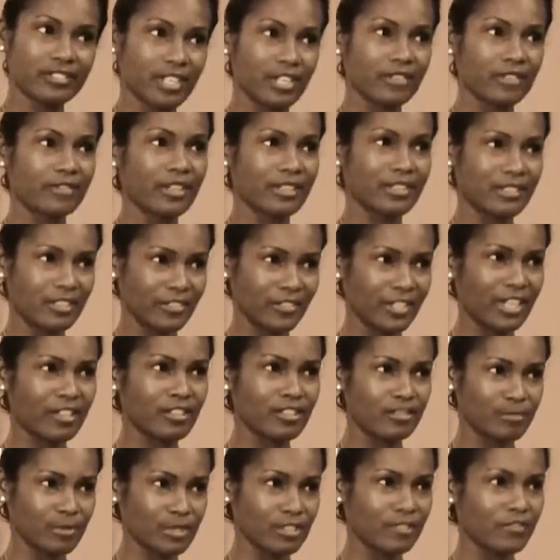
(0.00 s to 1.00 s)
I definitely had a
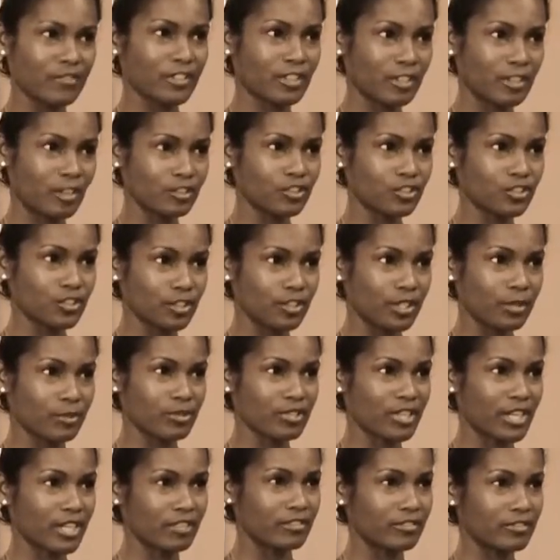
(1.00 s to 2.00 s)
specific culture, and it was
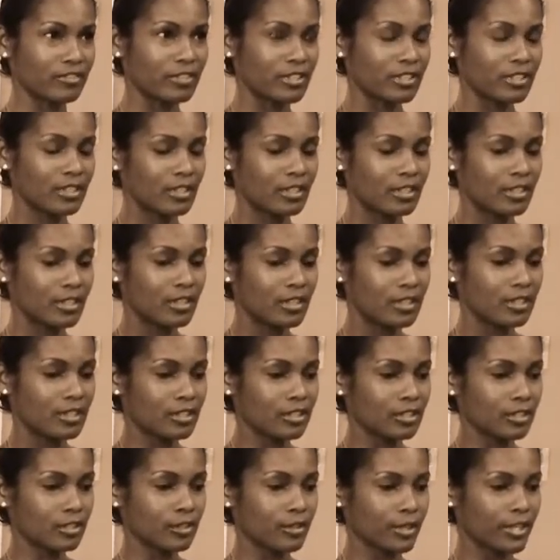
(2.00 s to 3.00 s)
kind of
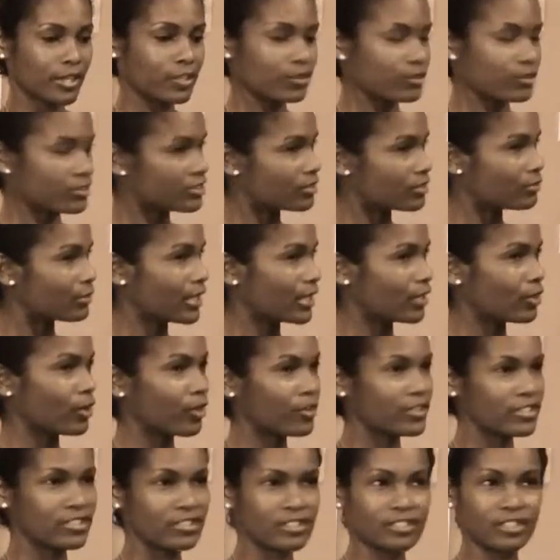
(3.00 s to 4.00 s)
learning to assimilate in all
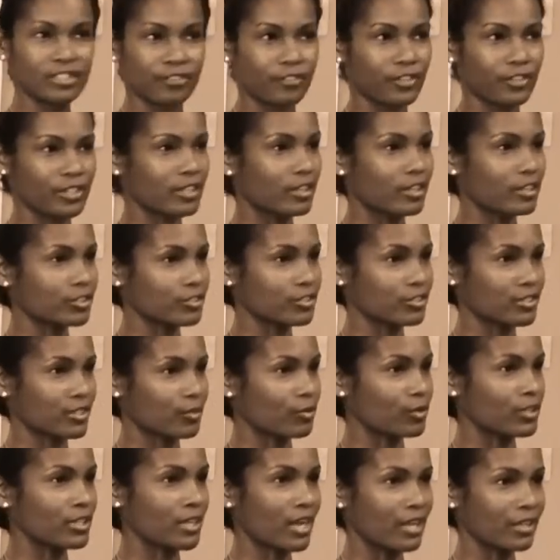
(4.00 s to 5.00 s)
these different cultures that
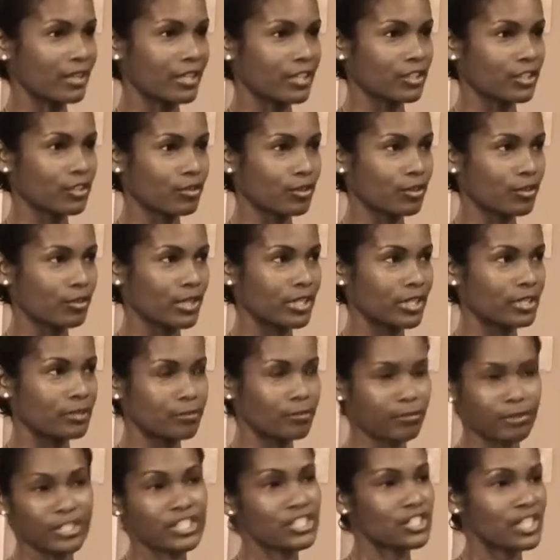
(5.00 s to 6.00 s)
were not like your own and
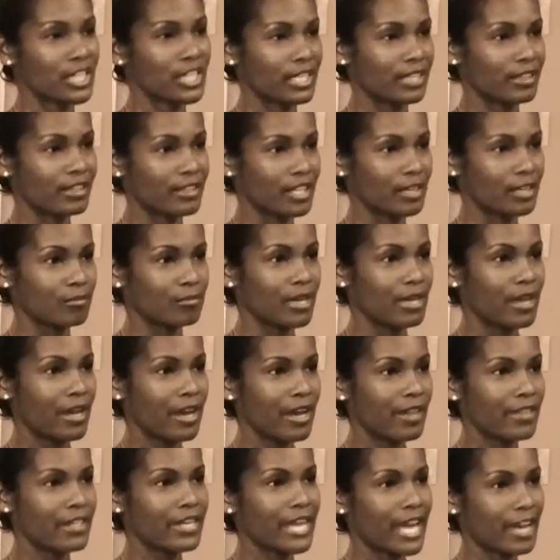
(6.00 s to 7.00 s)
appreciating them,
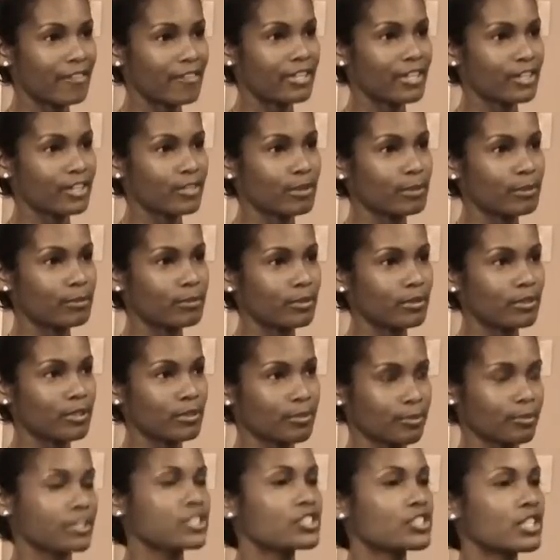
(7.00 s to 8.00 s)
and then having other people
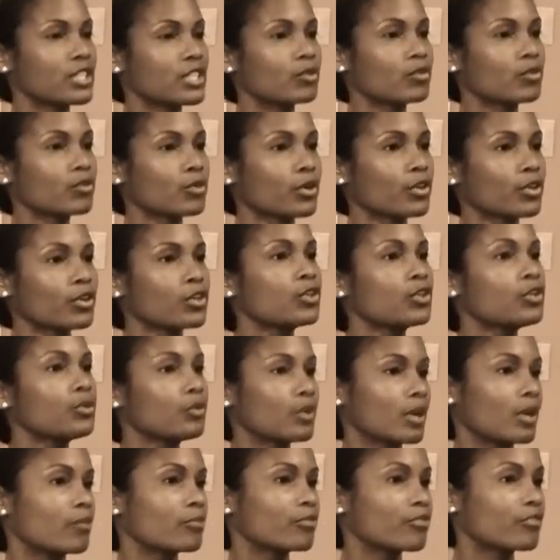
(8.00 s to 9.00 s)
appreciate where you
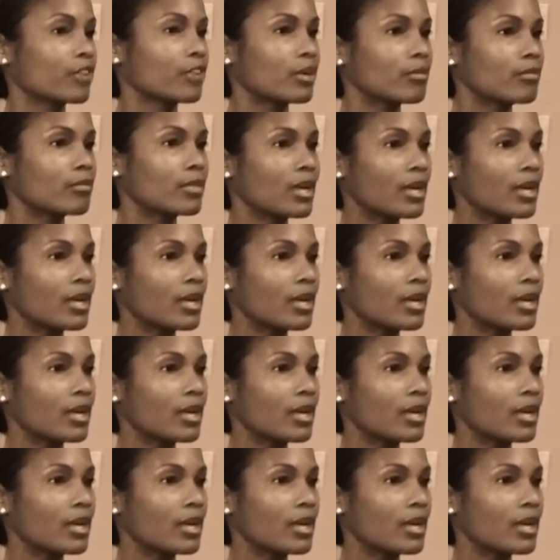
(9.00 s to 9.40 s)
come from.